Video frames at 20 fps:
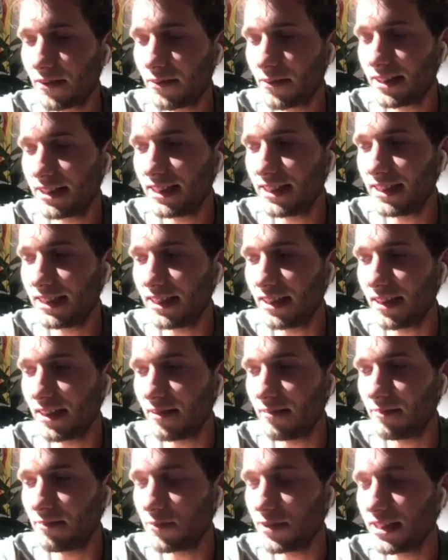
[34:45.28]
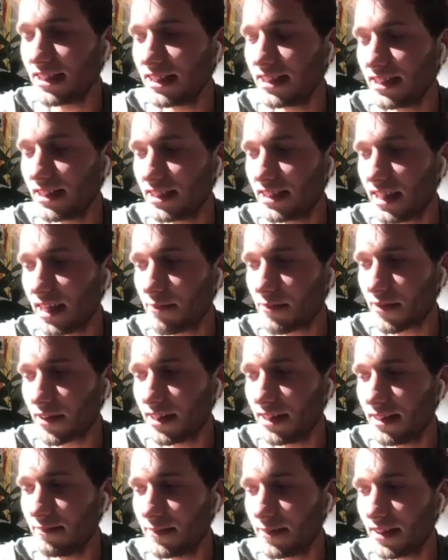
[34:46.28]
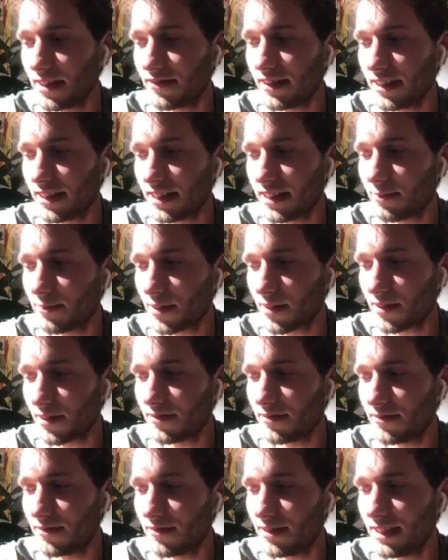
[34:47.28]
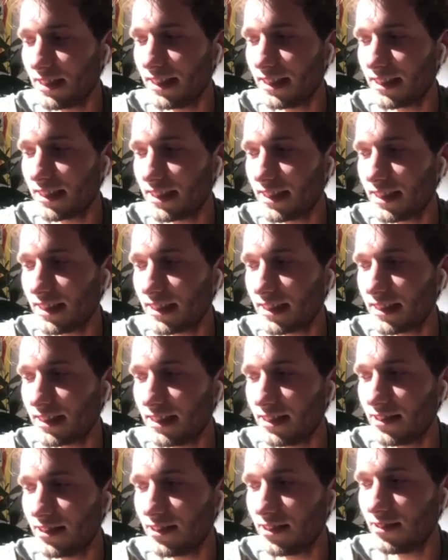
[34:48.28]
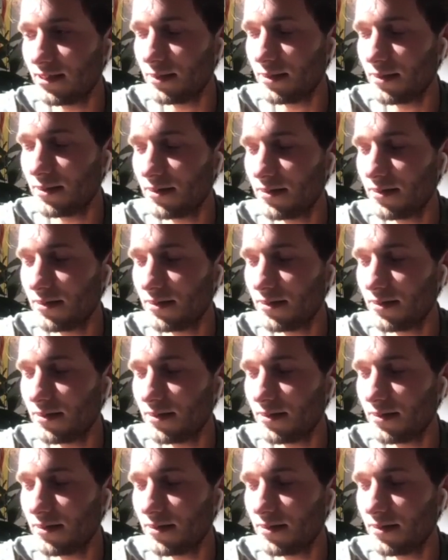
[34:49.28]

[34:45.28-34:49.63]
Which is a shame, really. And I think that's part of the internet and YouTube.